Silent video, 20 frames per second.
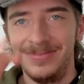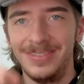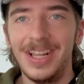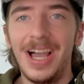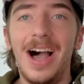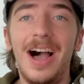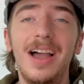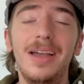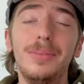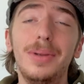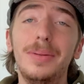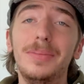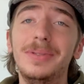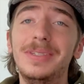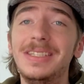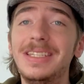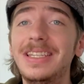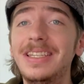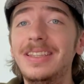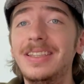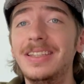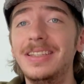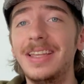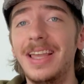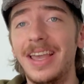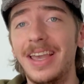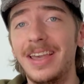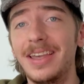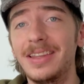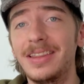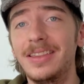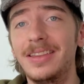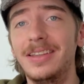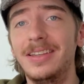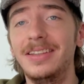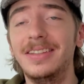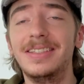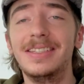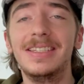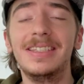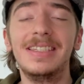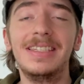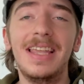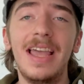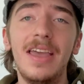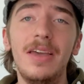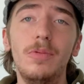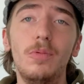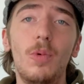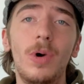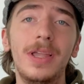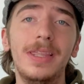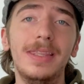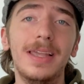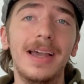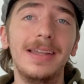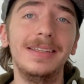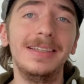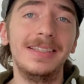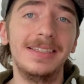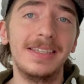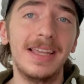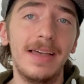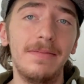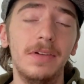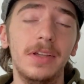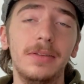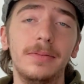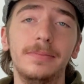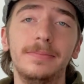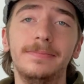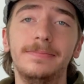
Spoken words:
Hi, my name is Ethan Anthony, and this is day 197